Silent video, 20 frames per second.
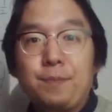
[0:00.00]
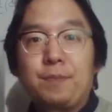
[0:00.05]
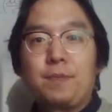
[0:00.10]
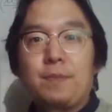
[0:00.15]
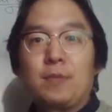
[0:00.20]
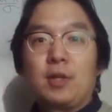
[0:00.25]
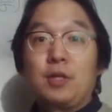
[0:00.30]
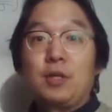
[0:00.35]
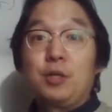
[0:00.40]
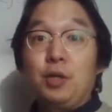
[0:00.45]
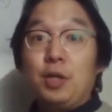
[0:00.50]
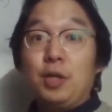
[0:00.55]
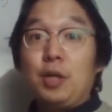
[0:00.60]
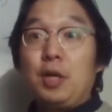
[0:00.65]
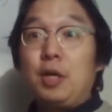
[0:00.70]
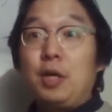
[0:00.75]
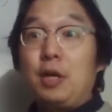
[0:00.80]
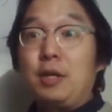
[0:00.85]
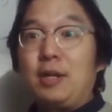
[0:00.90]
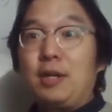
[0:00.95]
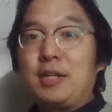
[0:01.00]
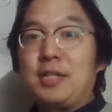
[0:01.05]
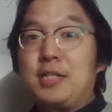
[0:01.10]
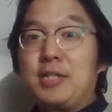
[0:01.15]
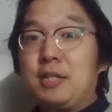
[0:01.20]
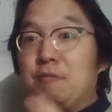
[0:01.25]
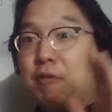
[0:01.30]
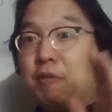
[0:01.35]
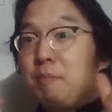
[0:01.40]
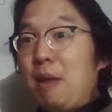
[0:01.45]
Good, I still
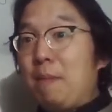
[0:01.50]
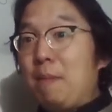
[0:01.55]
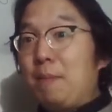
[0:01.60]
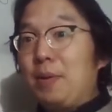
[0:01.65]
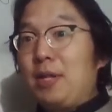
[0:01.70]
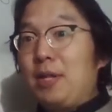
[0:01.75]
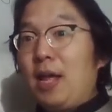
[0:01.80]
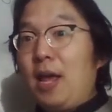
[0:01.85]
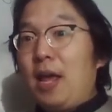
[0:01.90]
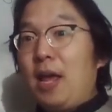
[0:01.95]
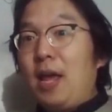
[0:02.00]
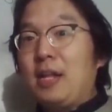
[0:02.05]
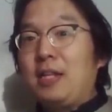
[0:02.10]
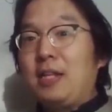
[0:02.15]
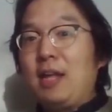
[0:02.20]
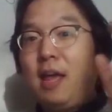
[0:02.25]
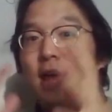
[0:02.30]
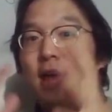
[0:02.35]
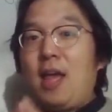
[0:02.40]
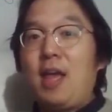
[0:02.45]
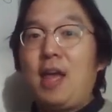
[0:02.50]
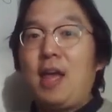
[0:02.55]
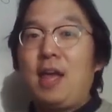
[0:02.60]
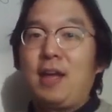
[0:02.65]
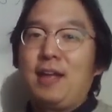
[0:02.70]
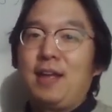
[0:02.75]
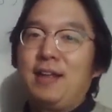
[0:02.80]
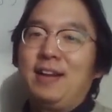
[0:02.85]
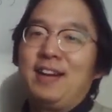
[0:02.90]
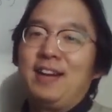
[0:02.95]
remember that, yeah,
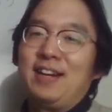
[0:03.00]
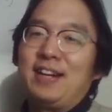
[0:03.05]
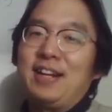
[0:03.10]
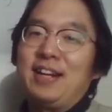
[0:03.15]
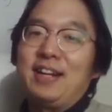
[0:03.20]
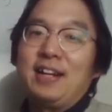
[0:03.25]
right.